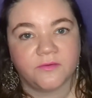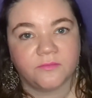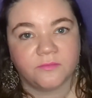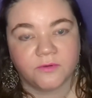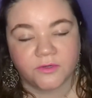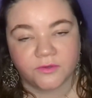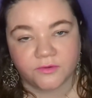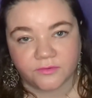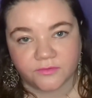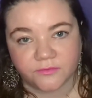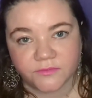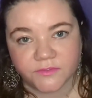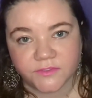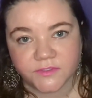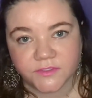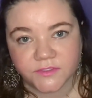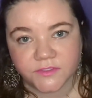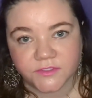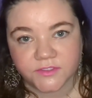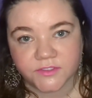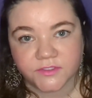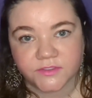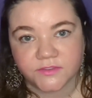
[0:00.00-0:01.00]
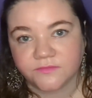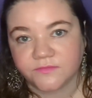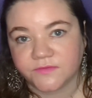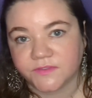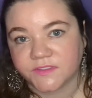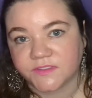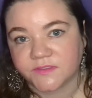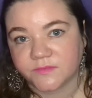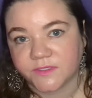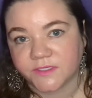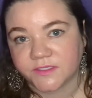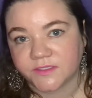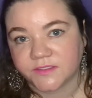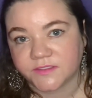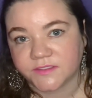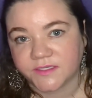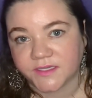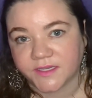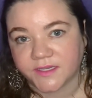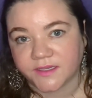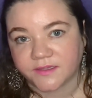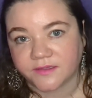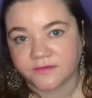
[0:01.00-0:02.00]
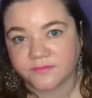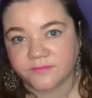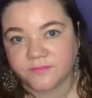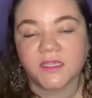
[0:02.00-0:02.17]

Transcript: rude to Vismaya's dad,